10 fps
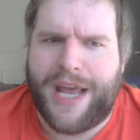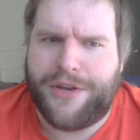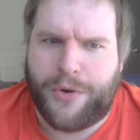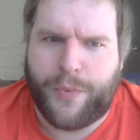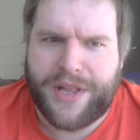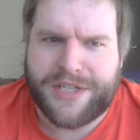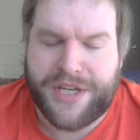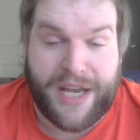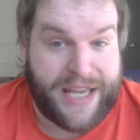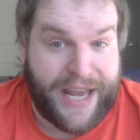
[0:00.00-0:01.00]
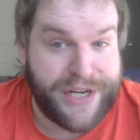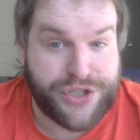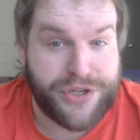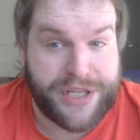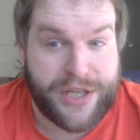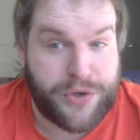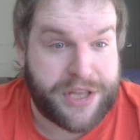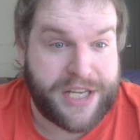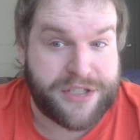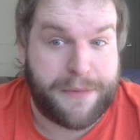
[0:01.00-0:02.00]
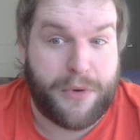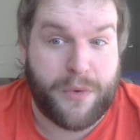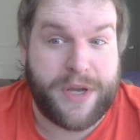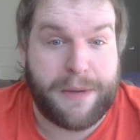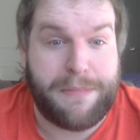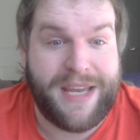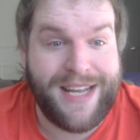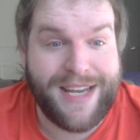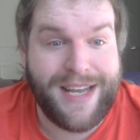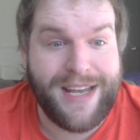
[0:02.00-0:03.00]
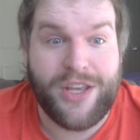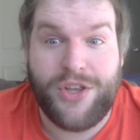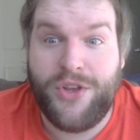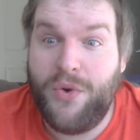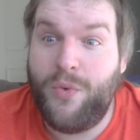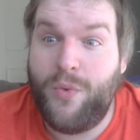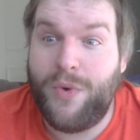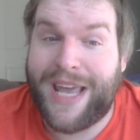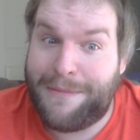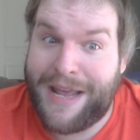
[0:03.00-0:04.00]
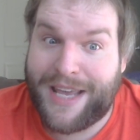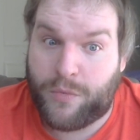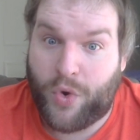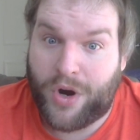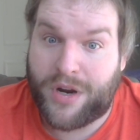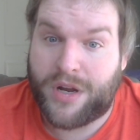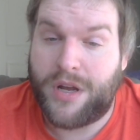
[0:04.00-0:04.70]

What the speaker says: and you're willing to occasionally look things up on Wikipedia, you can make it work.